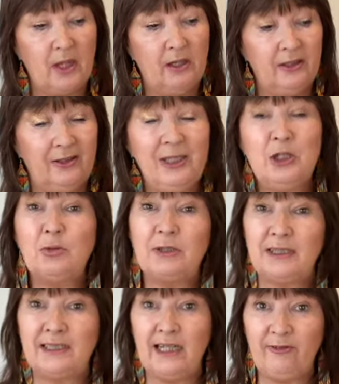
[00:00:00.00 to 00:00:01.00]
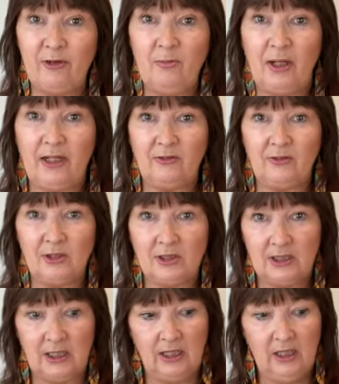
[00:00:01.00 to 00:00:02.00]
Now, this was £7
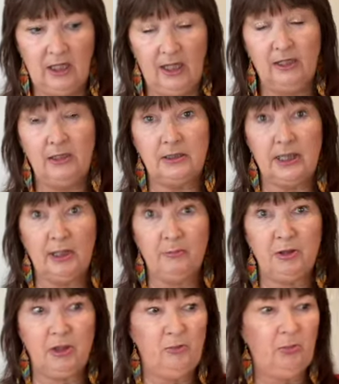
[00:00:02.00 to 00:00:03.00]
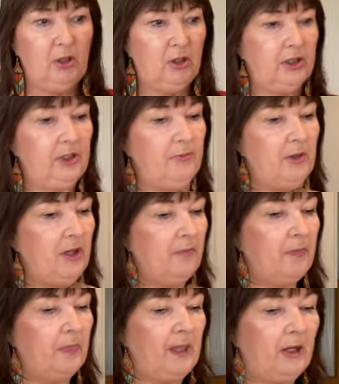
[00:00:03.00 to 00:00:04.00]
and it was an absolute bargain.
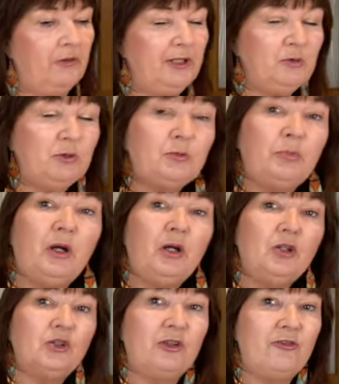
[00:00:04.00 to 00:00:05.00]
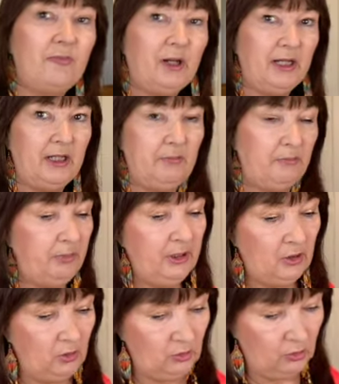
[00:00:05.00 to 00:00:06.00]
Now, this was part of my
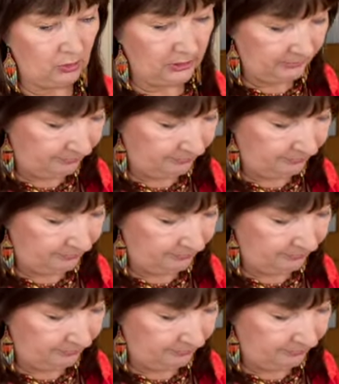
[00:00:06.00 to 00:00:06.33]
bigger order.